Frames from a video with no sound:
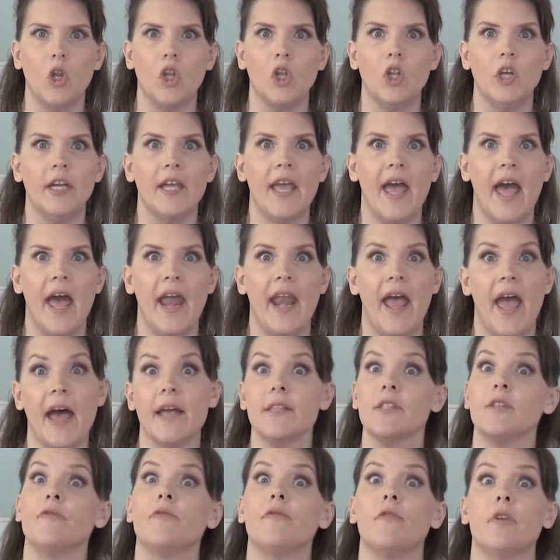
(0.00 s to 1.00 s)
look at
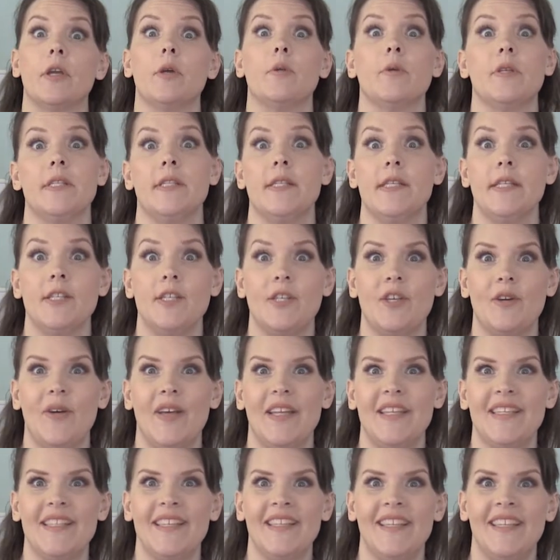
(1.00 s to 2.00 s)
has a frequency to
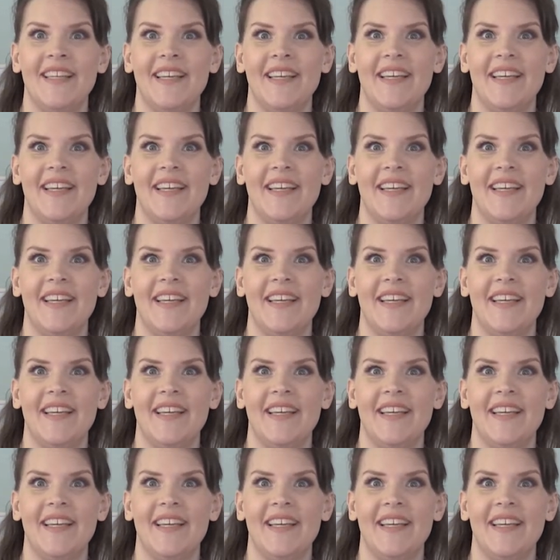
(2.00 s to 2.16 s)
it.